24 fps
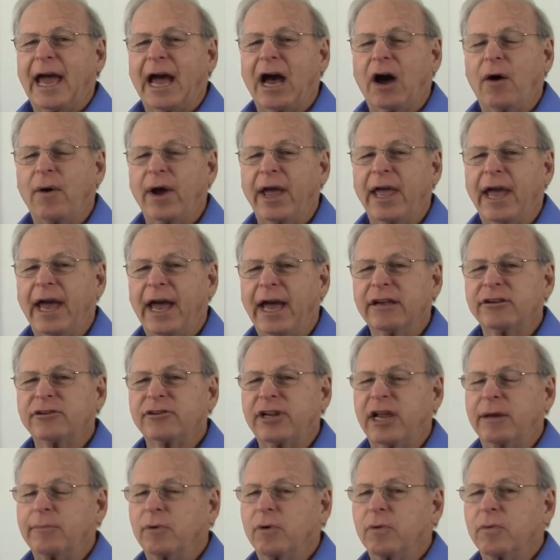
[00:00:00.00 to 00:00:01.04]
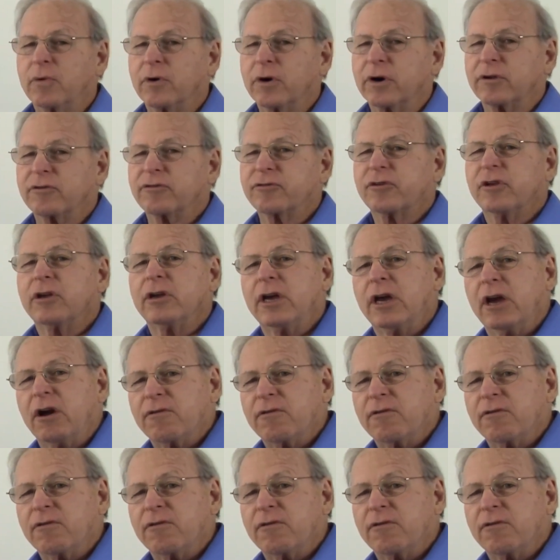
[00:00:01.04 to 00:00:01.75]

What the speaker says: how a hash table works.